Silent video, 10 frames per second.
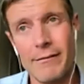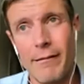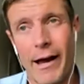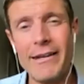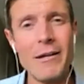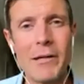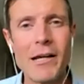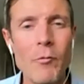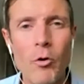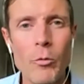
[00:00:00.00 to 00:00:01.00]
I didn't
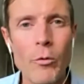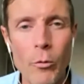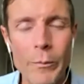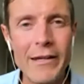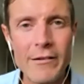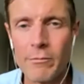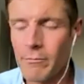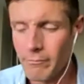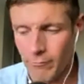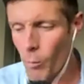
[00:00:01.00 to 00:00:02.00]
become obese
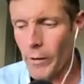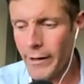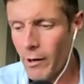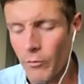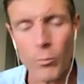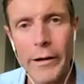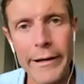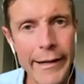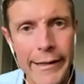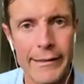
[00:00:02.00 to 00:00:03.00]
one
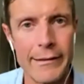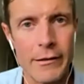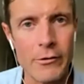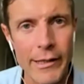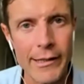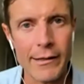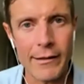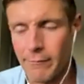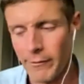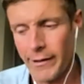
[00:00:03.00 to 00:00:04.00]
night. Like
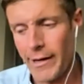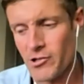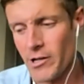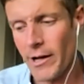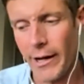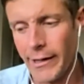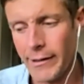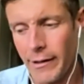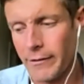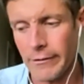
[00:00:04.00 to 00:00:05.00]
at age
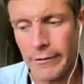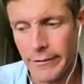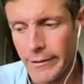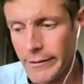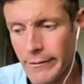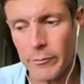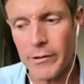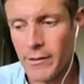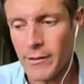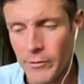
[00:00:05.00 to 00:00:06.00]
9, I started eating a little
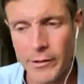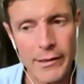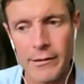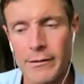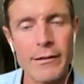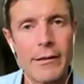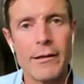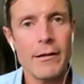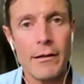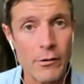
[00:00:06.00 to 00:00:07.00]
bit differently and
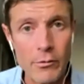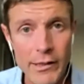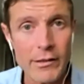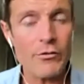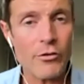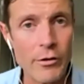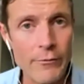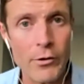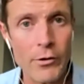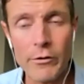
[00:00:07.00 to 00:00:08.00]
eating certain
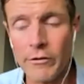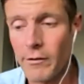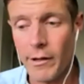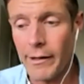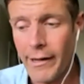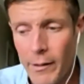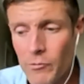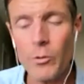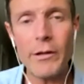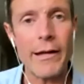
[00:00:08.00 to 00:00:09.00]
foods, and I kept
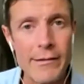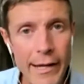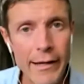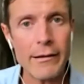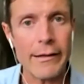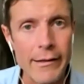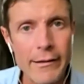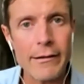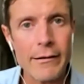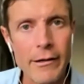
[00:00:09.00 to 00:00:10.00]
doing that daily,
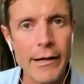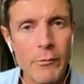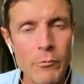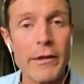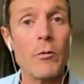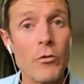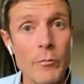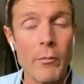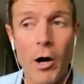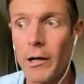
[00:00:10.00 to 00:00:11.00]
right, without moving
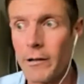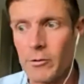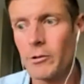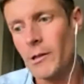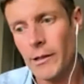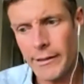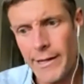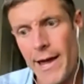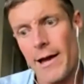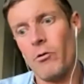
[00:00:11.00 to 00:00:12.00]
my body. So
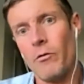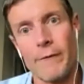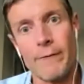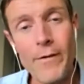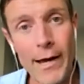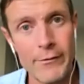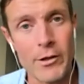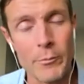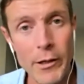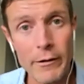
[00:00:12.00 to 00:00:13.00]
yeah, over a
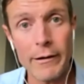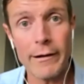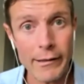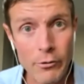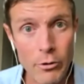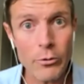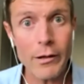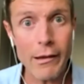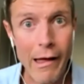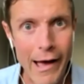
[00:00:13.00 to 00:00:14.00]
5-year period, I grew
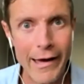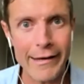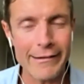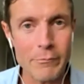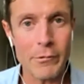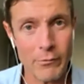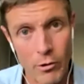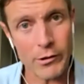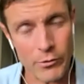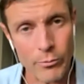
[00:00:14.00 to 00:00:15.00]
a lot.
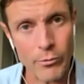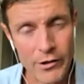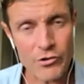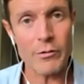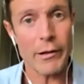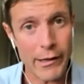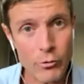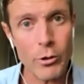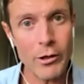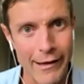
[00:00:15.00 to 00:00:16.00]
Wrong direction, but I
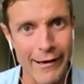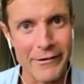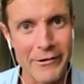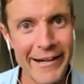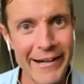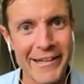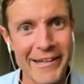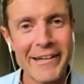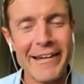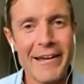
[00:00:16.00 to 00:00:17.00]
grew a lot, right?
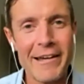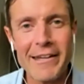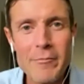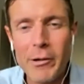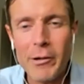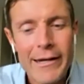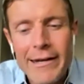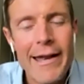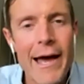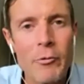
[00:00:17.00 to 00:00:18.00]
Like, but it
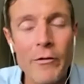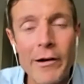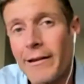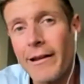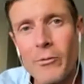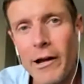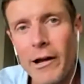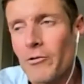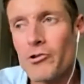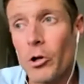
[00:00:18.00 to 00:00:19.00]
didn't happen already. And that's why I
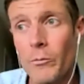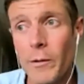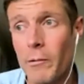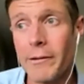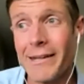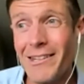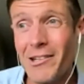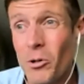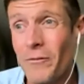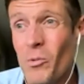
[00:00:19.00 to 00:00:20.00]
often joke with people. I'm like,
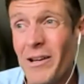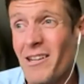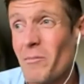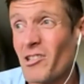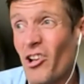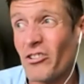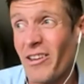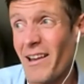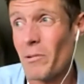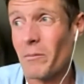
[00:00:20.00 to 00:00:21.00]
if you went into McDonald's and
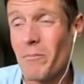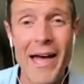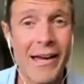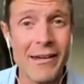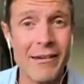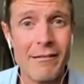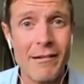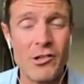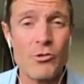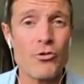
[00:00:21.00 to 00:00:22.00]
had a Big Mac
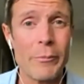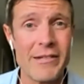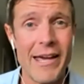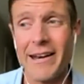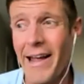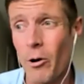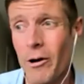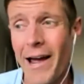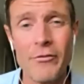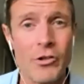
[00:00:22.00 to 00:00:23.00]
and you dropped dead an hour
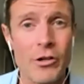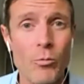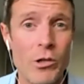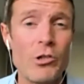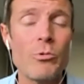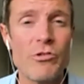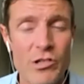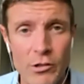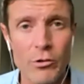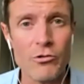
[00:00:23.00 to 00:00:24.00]
after, would you
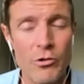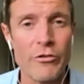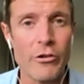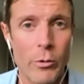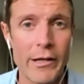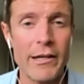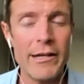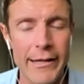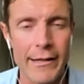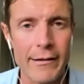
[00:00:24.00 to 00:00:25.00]
still choose to go in and
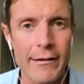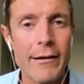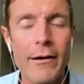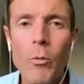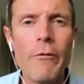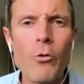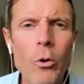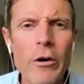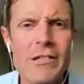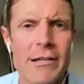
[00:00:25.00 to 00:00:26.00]
eat it? Well, of
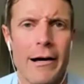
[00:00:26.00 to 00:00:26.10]
course not.